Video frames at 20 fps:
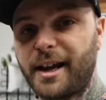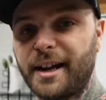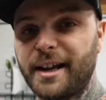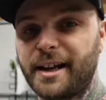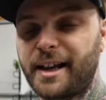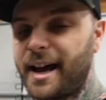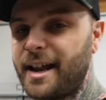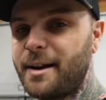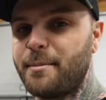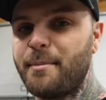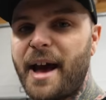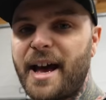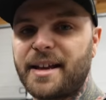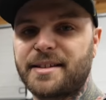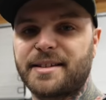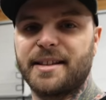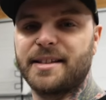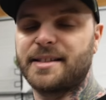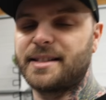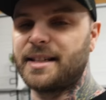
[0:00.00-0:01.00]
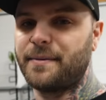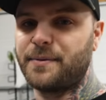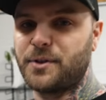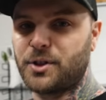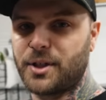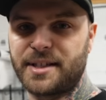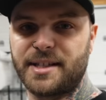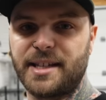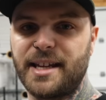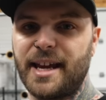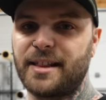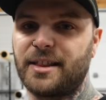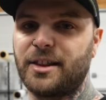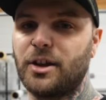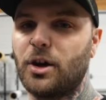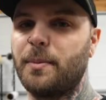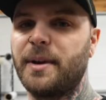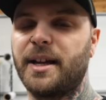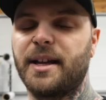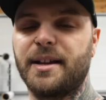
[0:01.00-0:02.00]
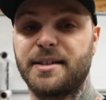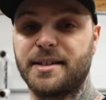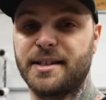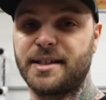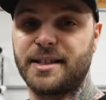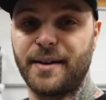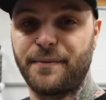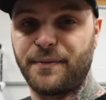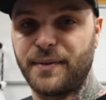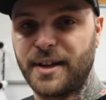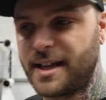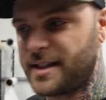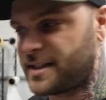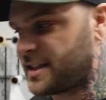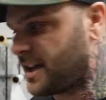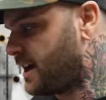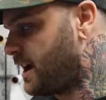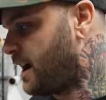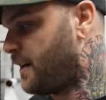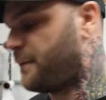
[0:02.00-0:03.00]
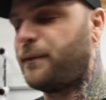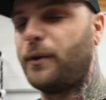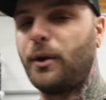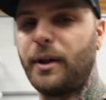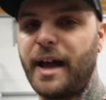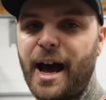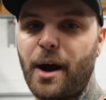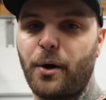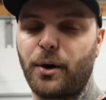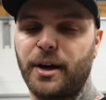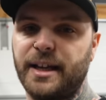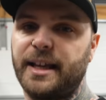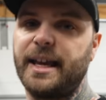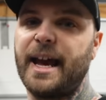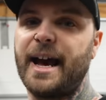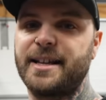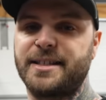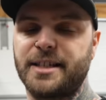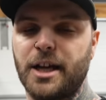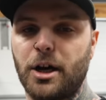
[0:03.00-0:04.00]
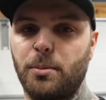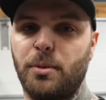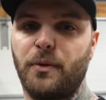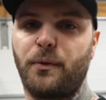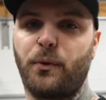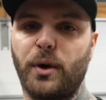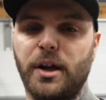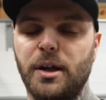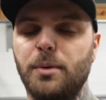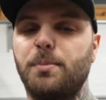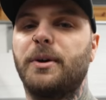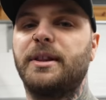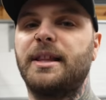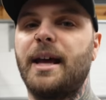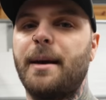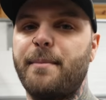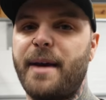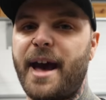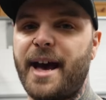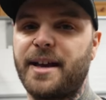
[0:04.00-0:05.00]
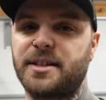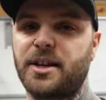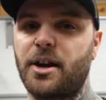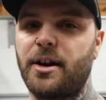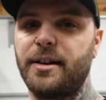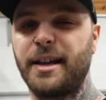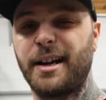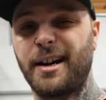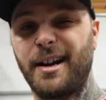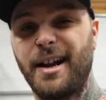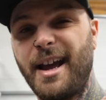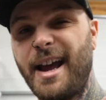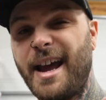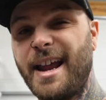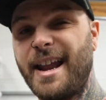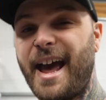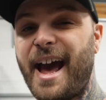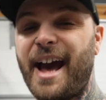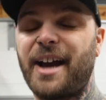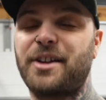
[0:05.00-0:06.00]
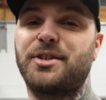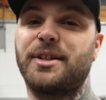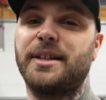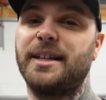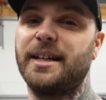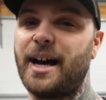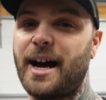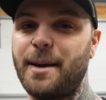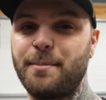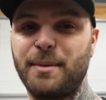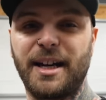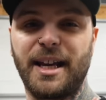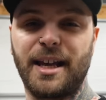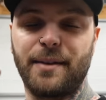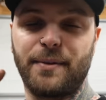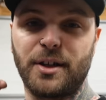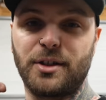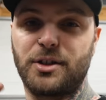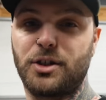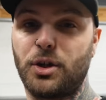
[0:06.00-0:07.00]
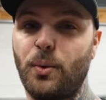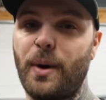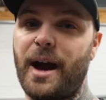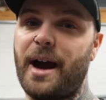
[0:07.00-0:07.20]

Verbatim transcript: gonna cut and mask this stuff just yet though, because this stuff needs a full hour to gas out before you put that mask on there. And actually, I'm gonna give it two